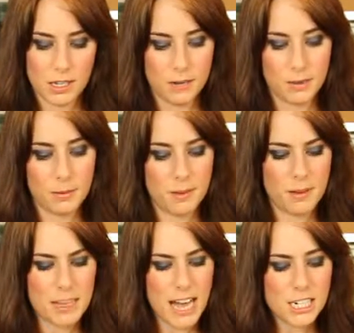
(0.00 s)
Yummy, yummy,
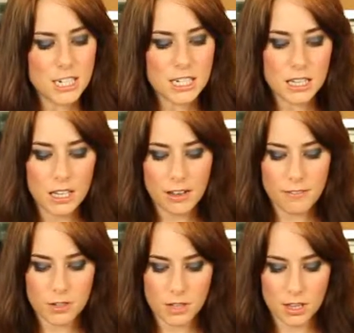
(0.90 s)
yummy. I just love
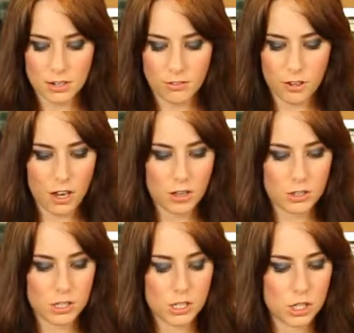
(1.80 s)
using the different
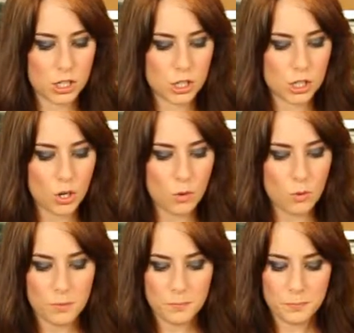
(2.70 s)
colors. It's just
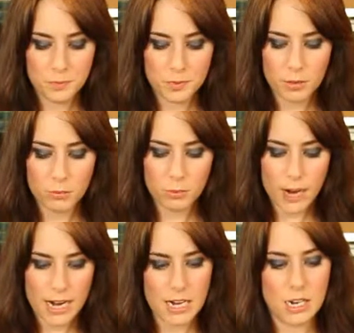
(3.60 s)
so
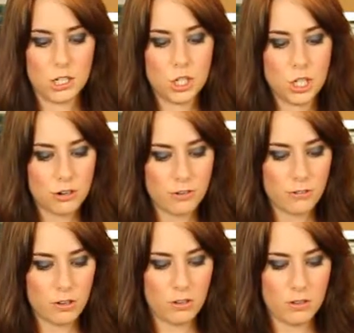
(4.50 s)
bright and
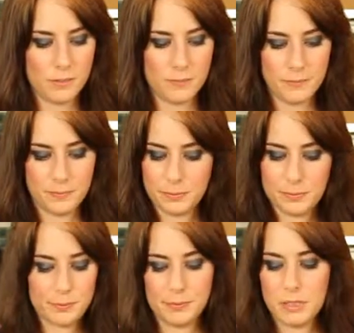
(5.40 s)
cheerful
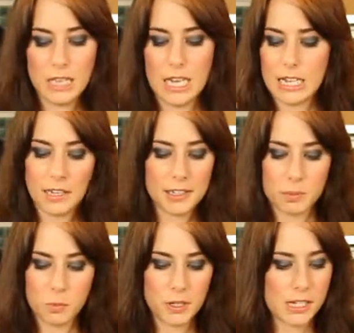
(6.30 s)
and like
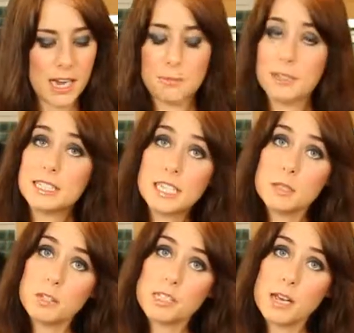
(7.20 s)
springtime. It's like
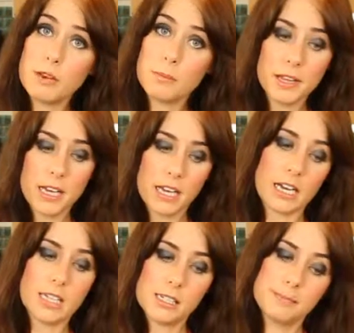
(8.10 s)
springtime on a plate,
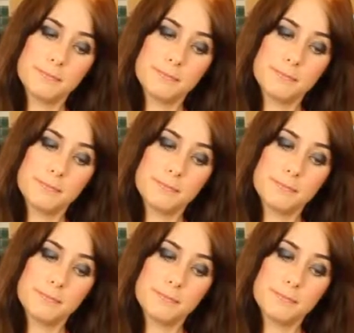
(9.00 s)
guys.